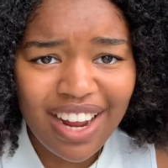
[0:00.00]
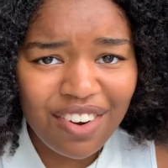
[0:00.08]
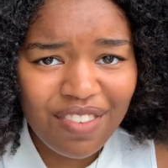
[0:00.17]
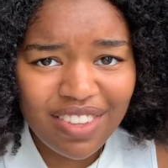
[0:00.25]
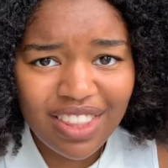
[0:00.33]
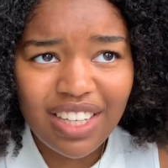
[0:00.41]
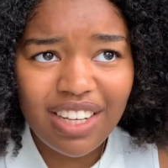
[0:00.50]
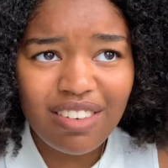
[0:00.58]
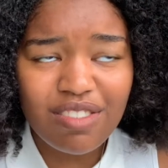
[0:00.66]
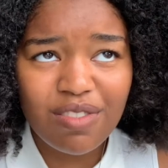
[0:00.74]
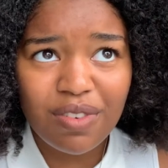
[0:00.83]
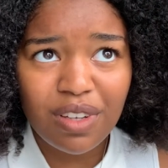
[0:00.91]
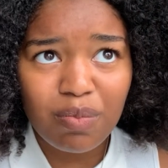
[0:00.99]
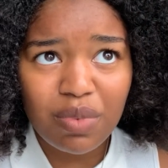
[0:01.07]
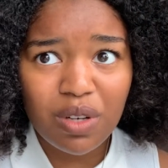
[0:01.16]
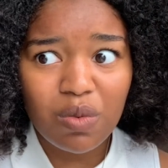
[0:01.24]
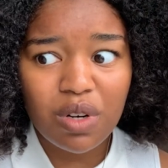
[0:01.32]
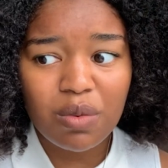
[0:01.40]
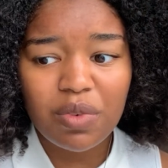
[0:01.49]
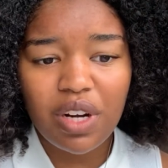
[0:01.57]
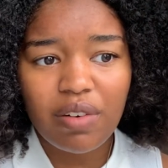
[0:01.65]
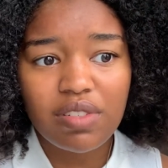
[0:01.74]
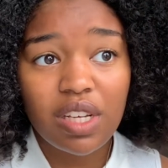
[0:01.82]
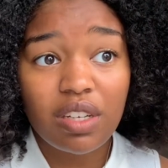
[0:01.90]
don't even think I was a real bookworm when
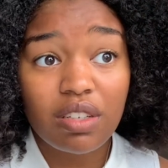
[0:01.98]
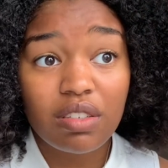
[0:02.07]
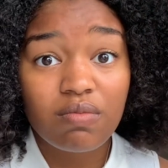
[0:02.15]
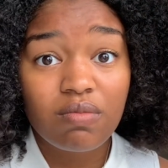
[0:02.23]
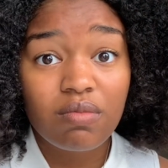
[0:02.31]
I was younger.